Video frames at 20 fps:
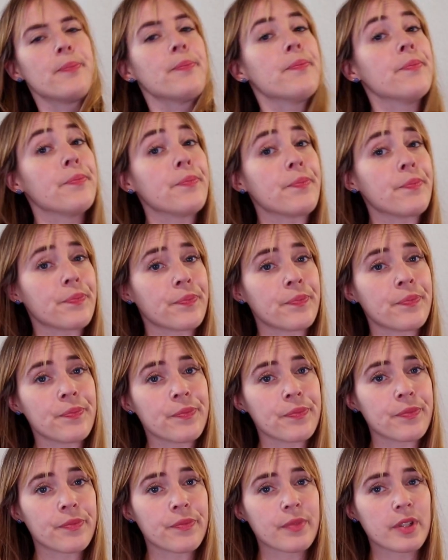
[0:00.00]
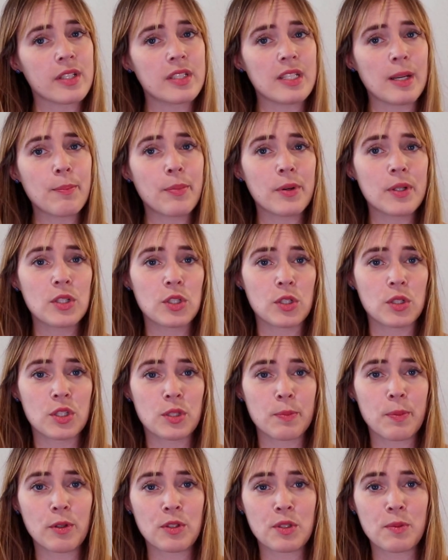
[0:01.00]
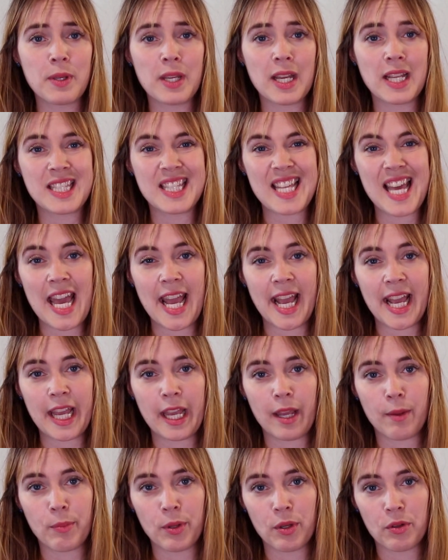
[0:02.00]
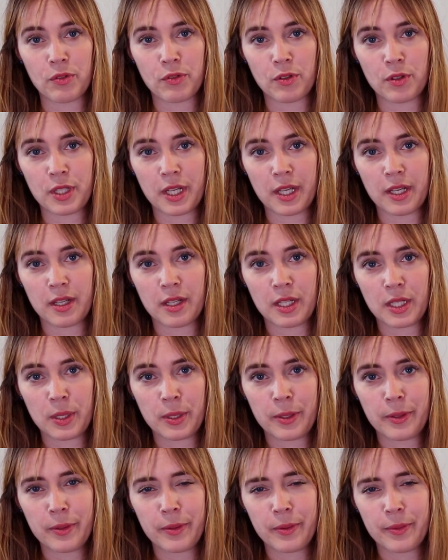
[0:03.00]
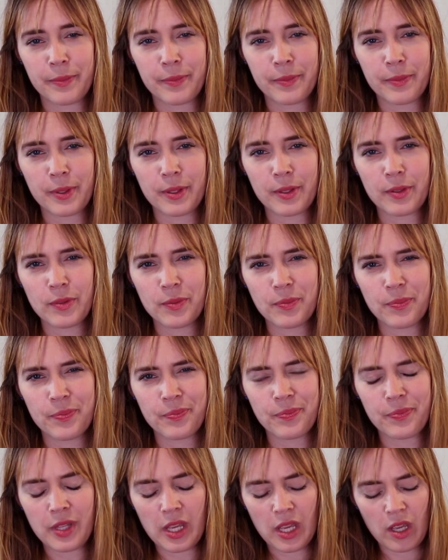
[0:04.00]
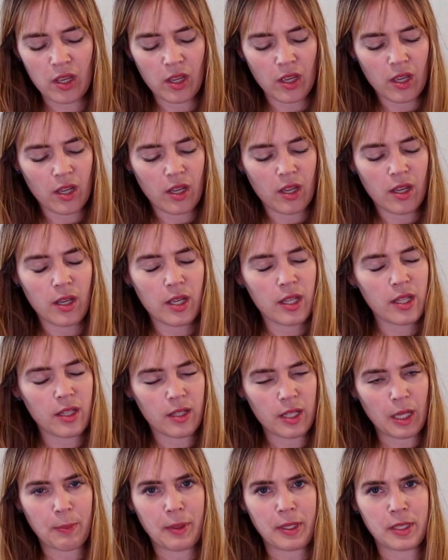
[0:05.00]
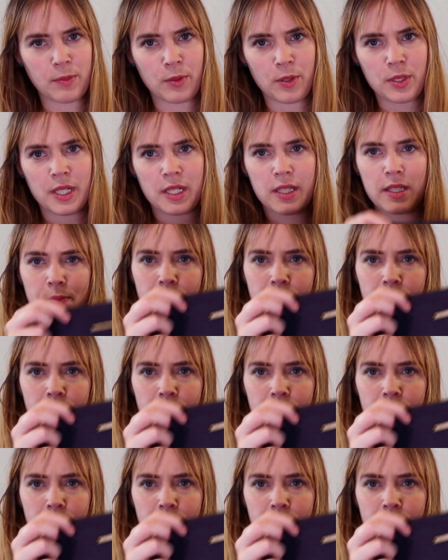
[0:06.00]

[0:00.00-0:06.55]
Because I'm pretty sure it's supposed to be, it's a beautiful day. You know? That makes more sense.